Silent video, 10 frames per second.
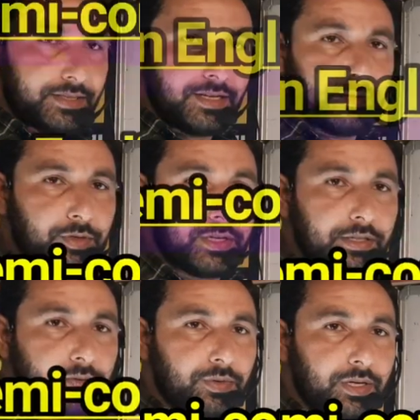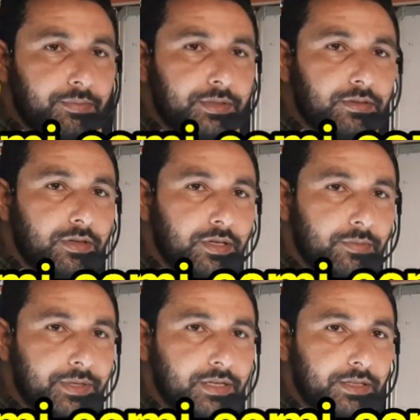Assalamu alaikum wa rahmatullahi
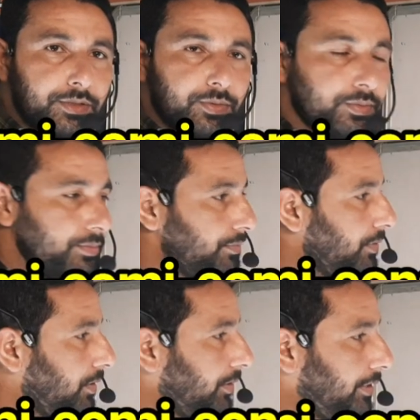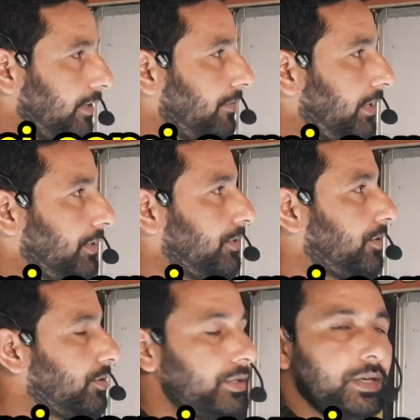wa barakatuhu. Dear
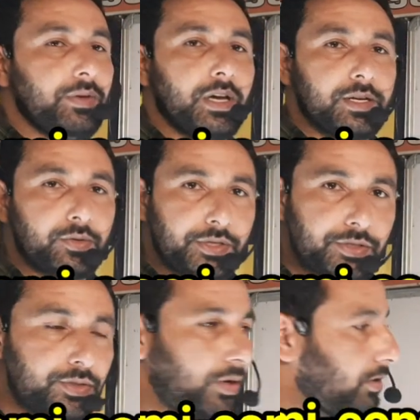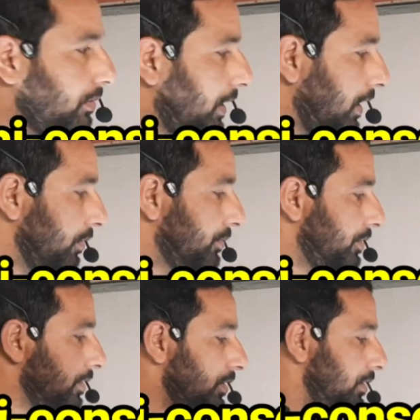friends, today we are going to talk
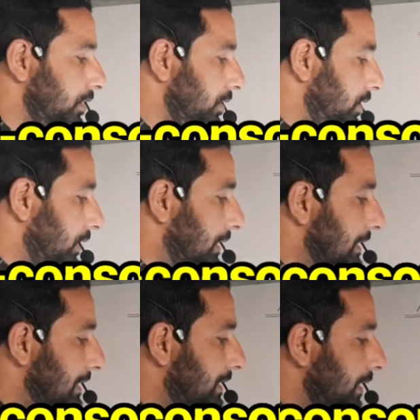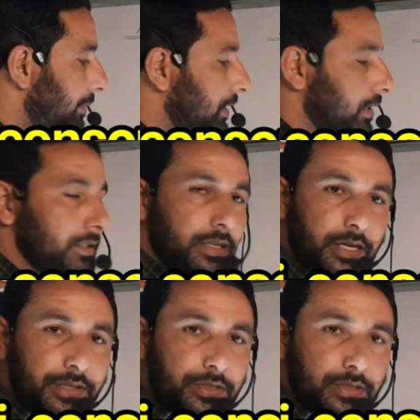about
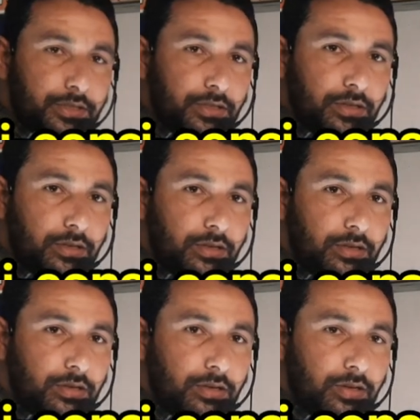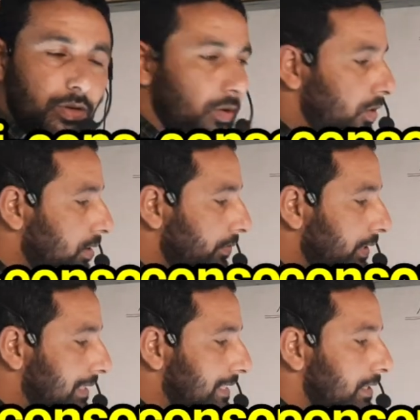semiconsonants or we
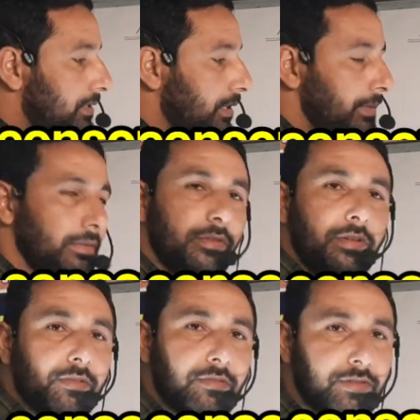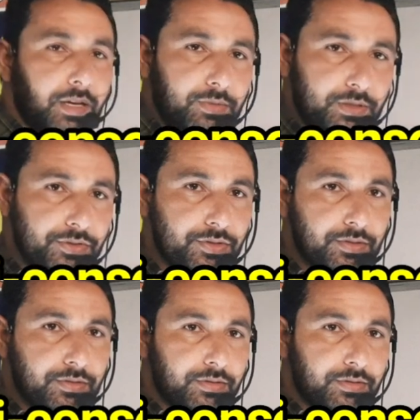can say semivowels.